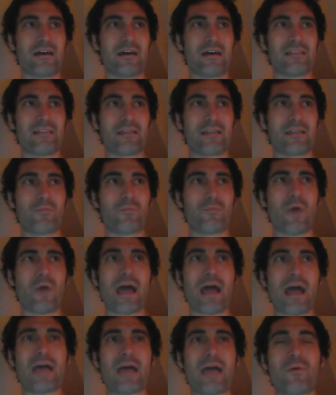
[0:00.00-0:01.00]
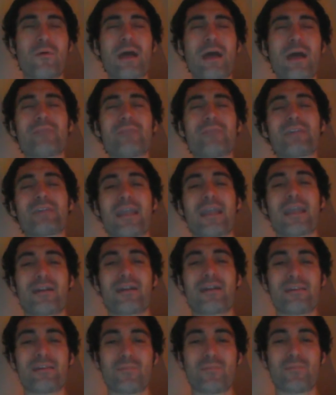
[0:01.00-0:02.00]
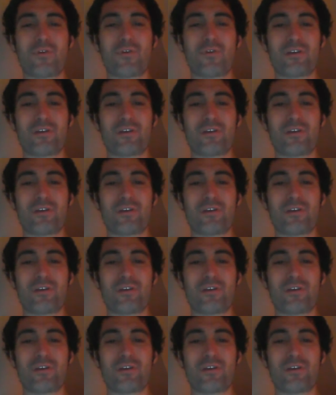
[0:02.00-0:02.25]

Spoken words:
Like, why even care anymore?